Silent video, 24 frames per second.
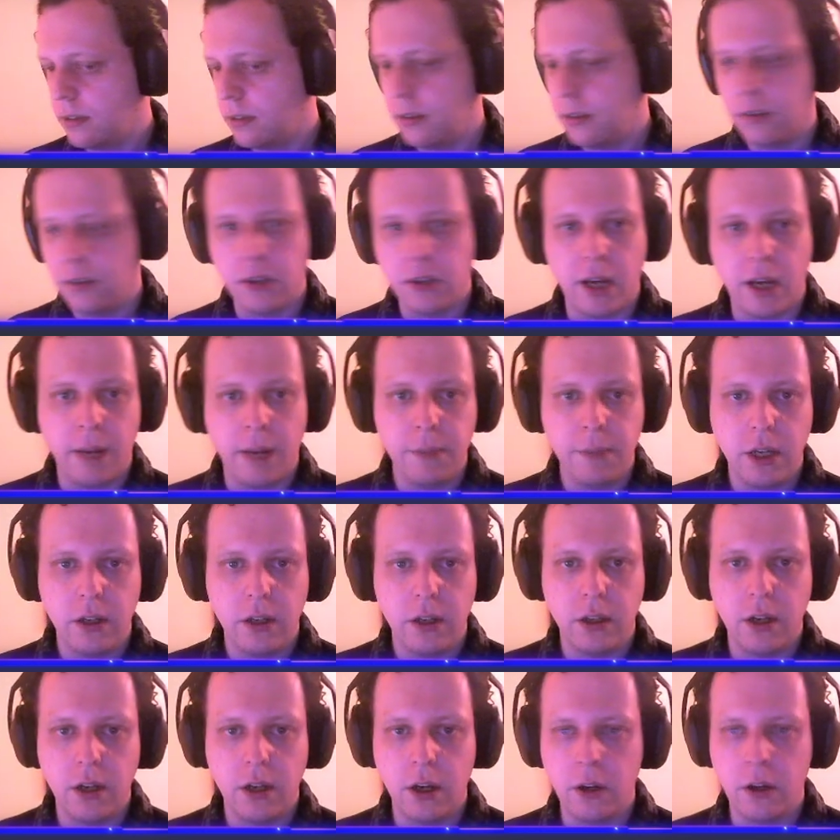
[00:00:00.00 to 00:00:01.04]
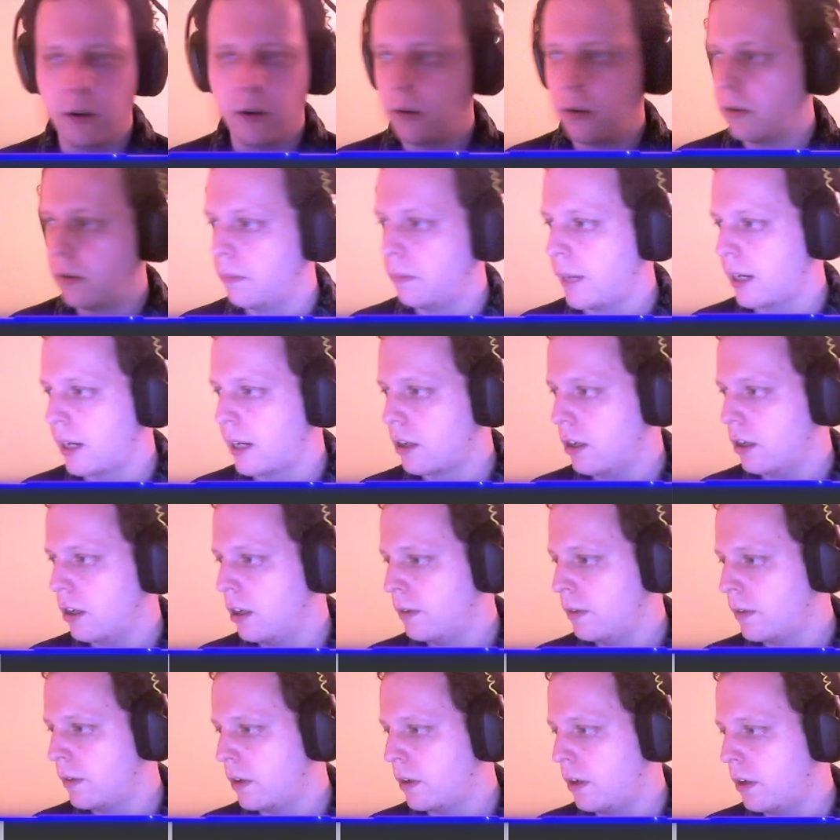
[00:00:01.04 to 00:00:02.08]
So I'm going to go back
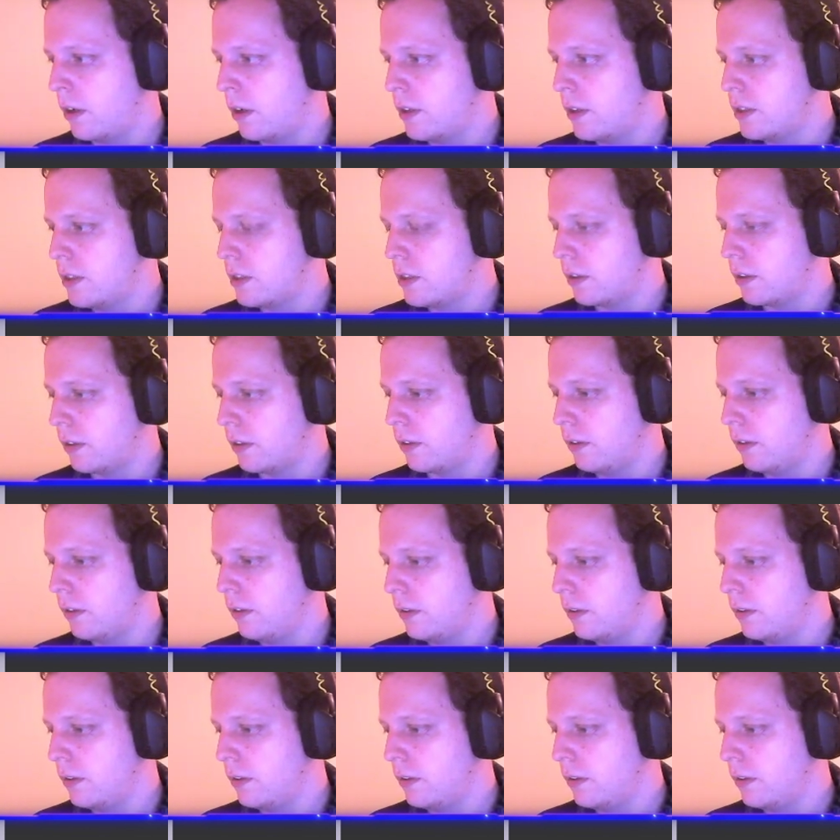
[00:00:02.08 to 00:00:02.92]
over onto